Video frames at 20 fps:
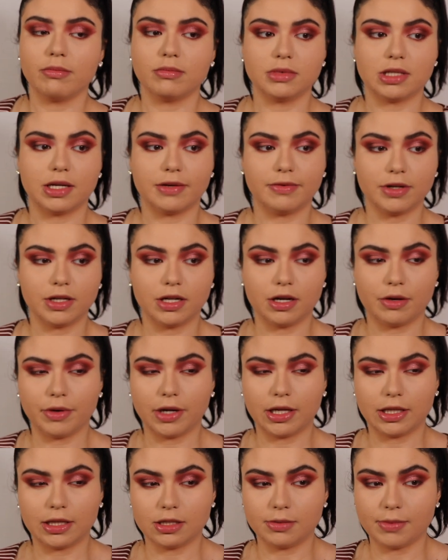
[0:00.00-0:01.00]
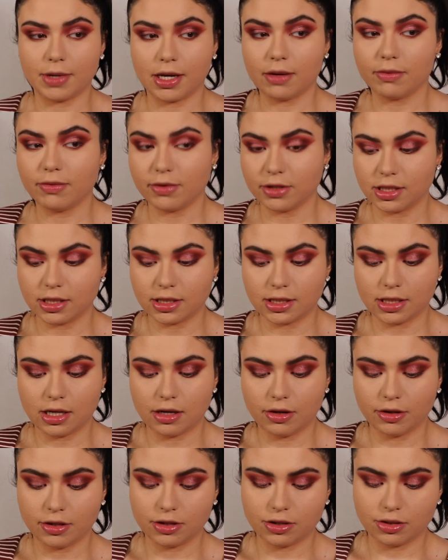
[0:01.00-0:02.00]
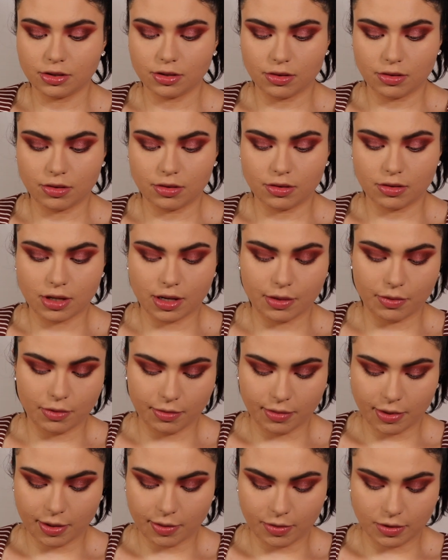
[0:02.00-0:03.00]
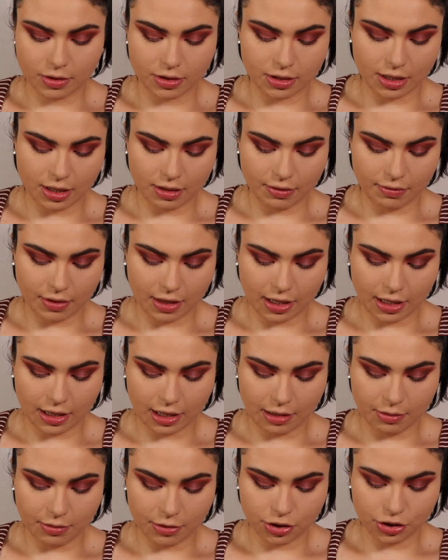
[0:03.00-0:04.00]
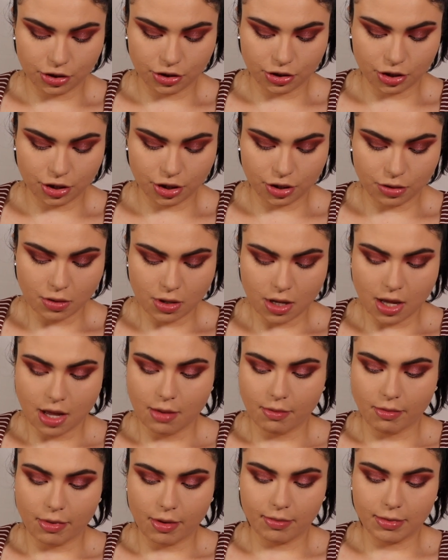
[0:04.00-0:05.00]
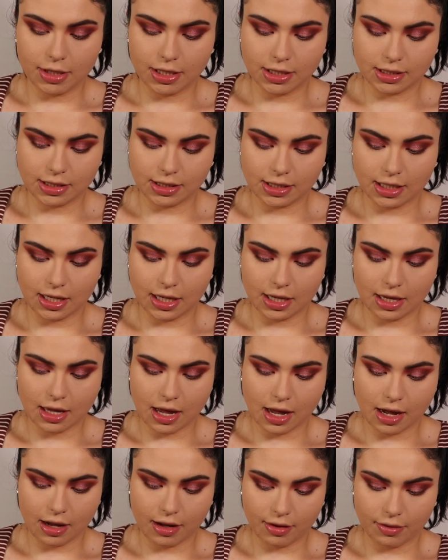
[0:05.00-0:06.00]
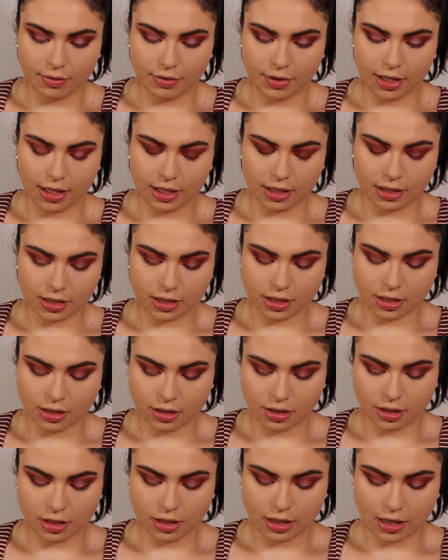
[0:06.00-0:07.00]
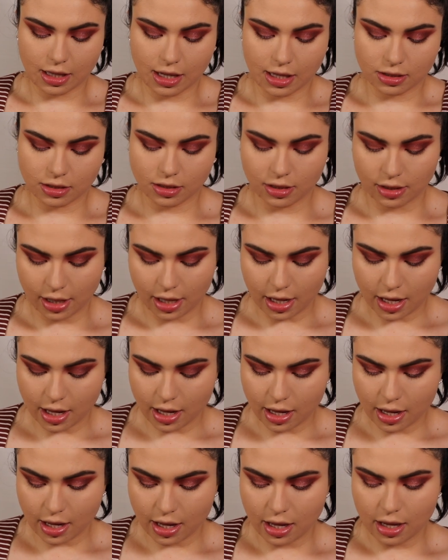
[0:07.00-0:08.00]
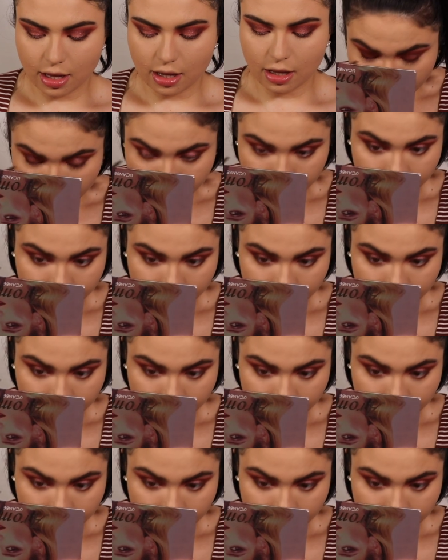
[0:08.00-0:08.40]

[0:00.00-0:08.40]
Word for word: Definitely not wearing this makeup for 16 hours, so I won't be able to say if that claim is true. I'm gonna see how it glides on the eye.